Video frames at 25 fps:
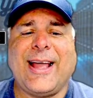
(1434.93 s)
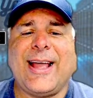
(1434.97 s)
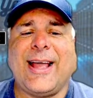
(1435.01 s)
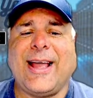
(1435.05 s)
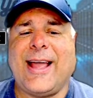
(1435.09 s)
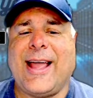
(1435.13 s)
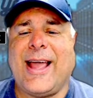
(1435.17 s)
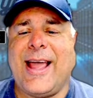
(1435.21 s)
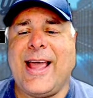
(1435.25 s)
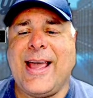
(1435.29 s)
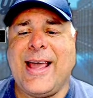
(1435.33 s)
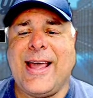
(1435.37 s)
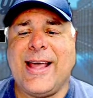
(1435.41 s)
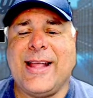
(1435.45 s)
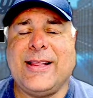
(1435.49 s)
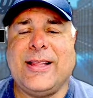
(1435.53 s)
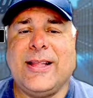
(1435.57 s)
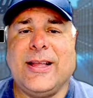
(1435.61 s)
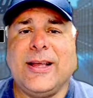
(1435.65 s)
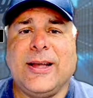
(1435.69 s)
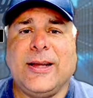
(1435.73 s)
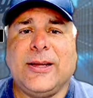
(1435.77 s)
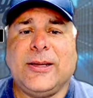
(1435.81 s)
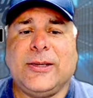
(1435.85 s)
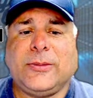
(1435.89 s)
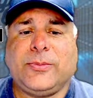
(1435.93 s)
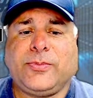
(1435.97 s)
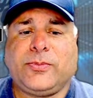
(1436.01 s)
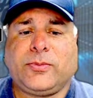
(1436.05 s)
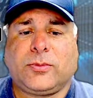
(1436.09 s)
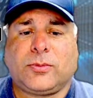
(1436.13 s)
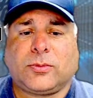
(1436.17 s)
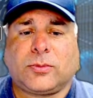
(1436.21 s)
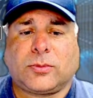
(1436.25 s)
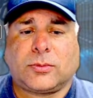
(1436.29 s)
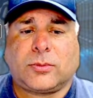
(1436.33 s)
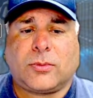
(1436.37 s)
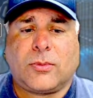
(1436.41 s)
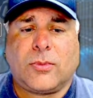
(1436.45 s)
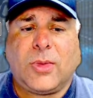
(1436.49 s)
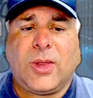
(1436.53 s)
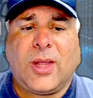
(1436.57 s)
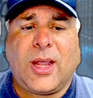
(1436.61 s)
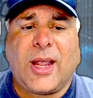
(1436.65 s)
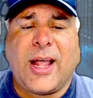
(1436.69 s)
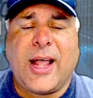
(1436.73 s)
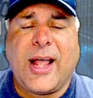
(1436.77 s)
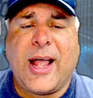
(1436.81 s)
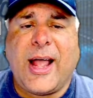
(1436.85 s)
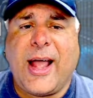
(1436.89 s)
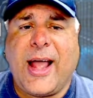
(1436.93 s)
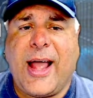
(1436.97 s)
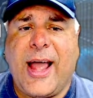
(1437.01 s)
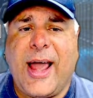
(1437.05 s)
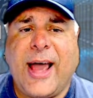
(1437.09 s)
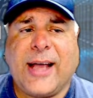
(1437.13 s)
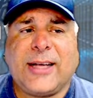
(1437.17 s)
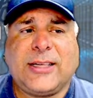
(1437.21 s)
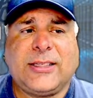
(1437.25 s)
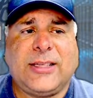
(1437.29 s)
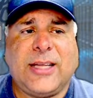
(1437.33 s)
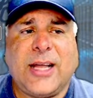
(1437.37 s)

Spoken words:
and ask